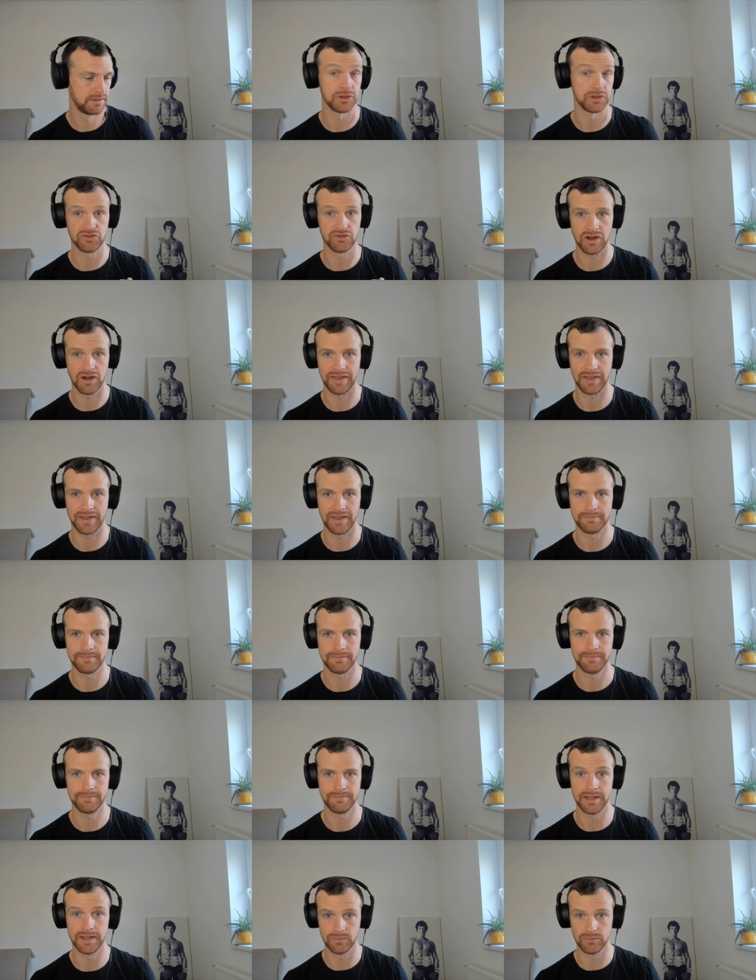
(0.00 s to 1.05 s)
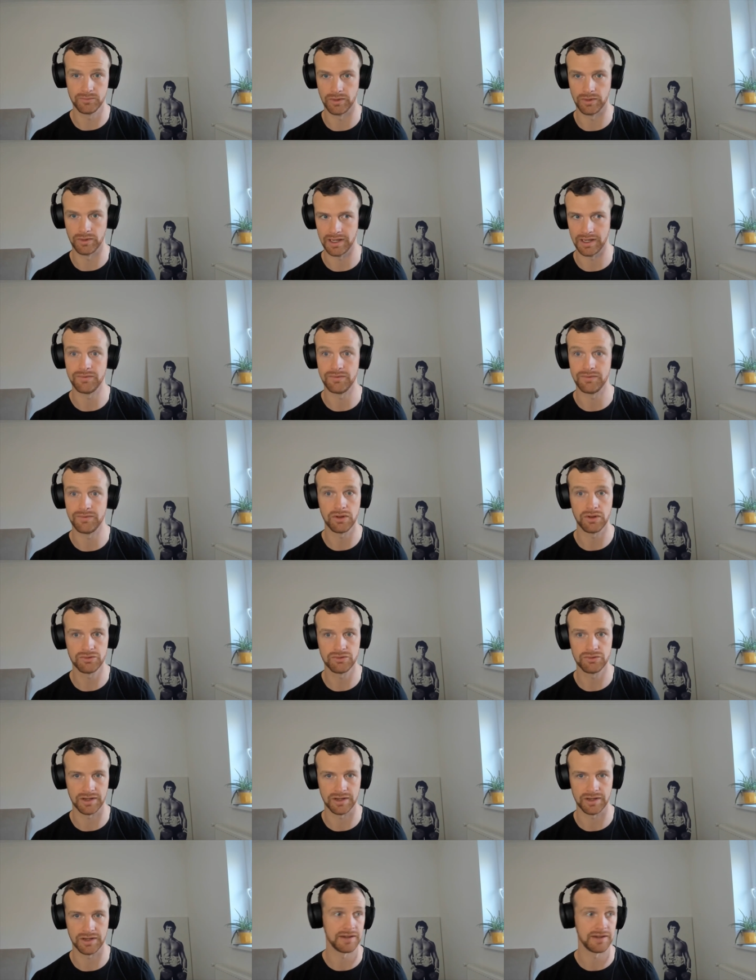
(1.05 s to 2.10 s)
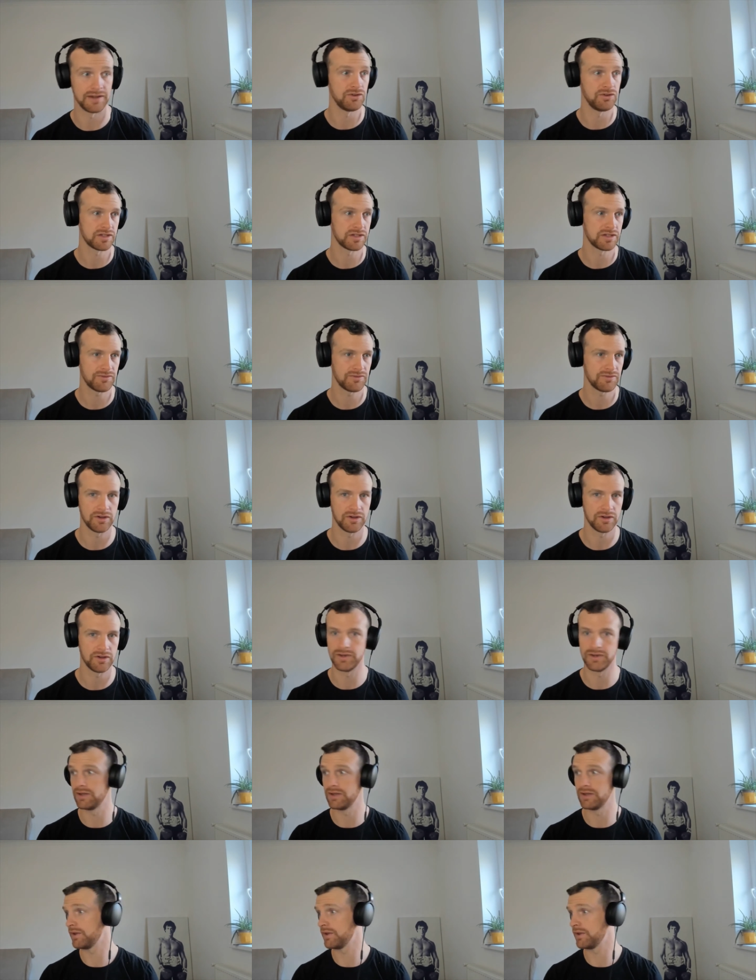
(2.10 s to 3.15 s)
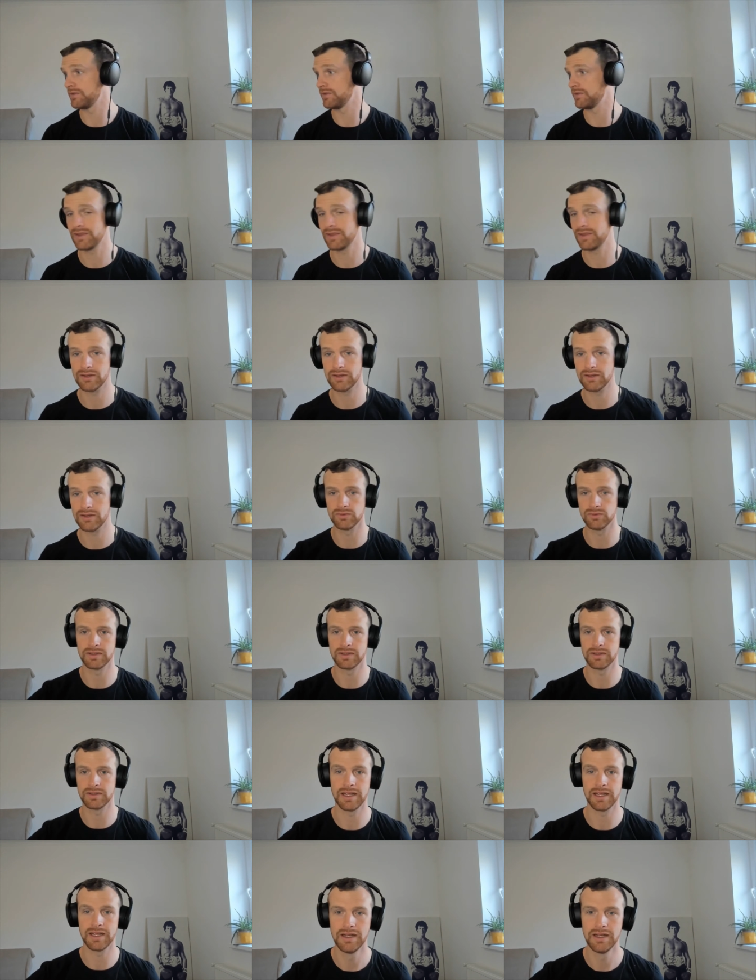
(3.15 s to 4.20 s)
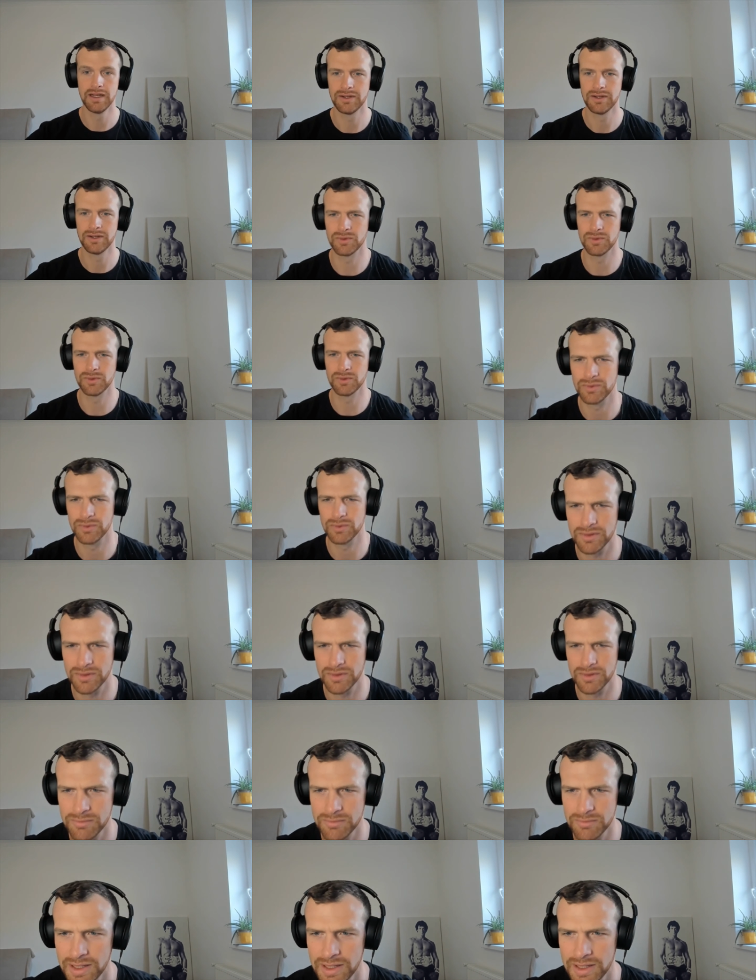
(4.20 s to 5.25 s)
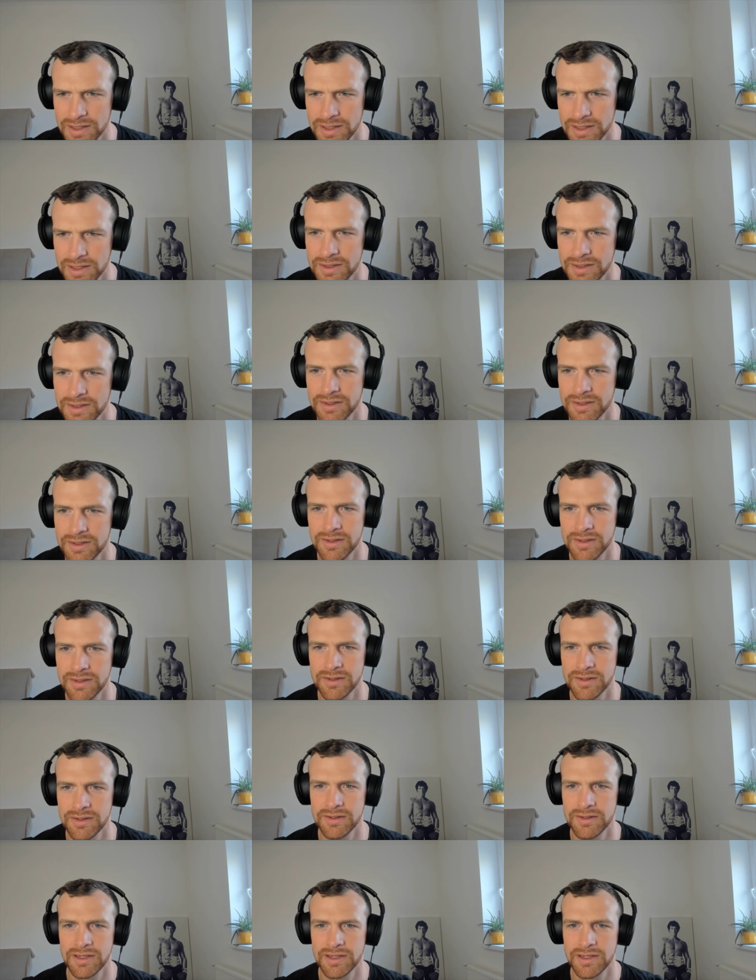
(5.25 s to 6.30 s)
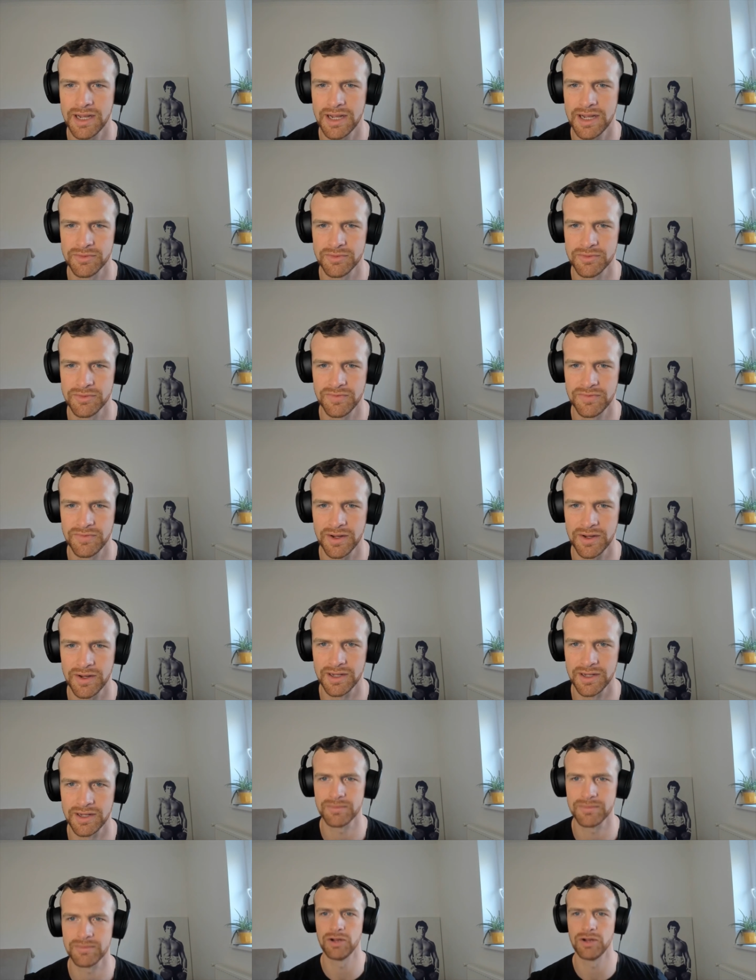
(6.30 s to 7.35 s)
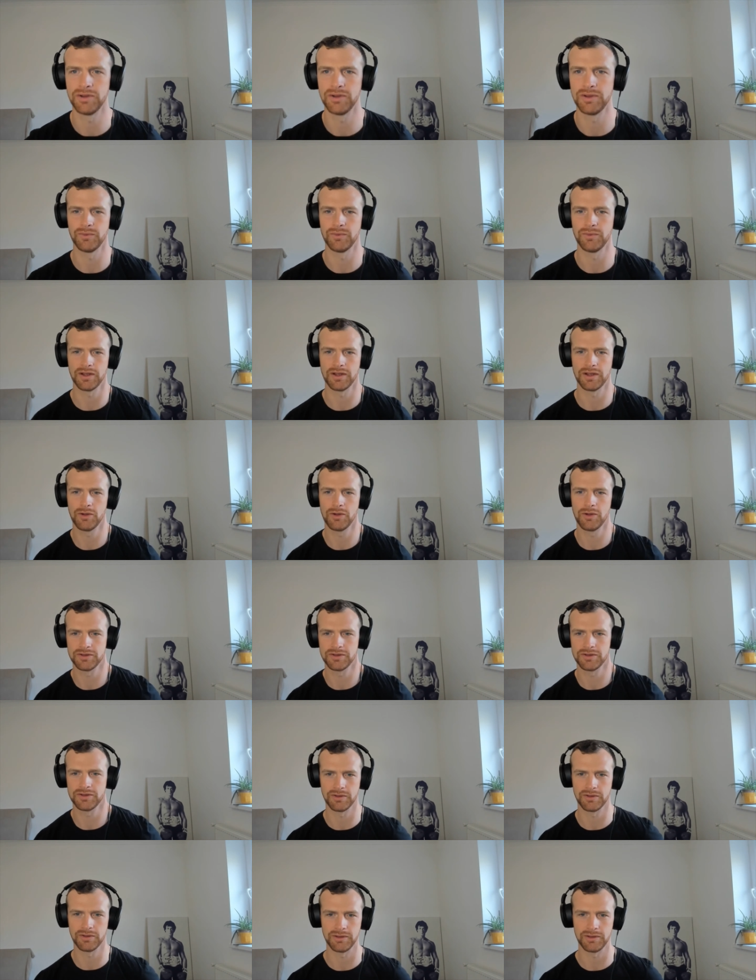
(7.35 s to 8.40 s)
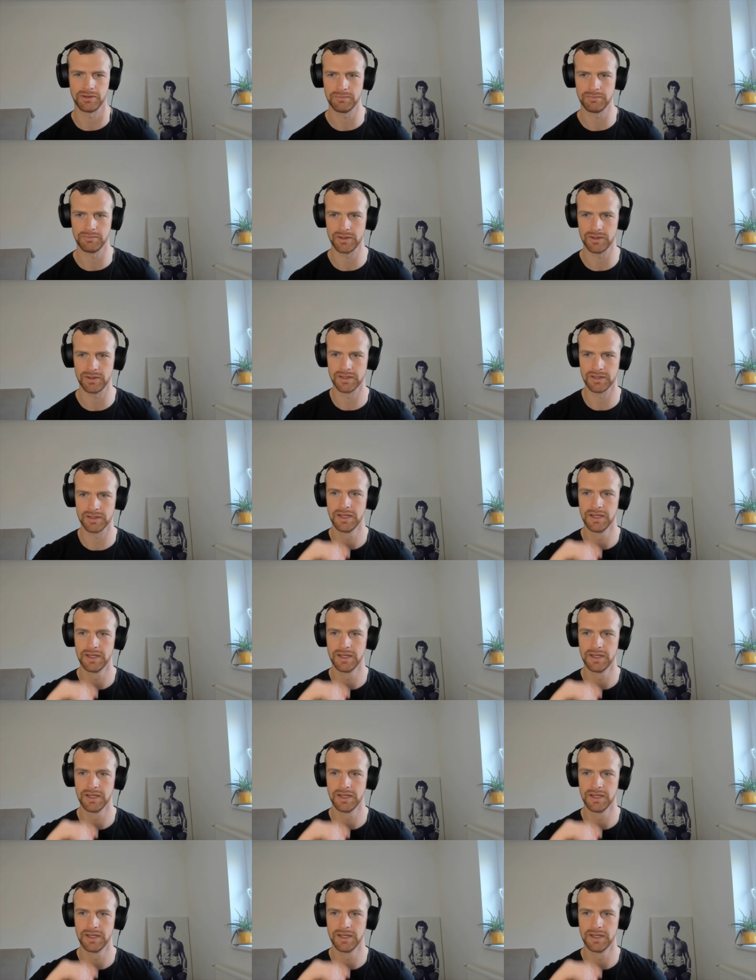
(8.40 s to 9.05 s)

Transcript: try that in the morning. If you don't drink, if you just have a coffee, and if you have nothing else all day, oh God, my camera's fucking up. I hope you're still with me, boys.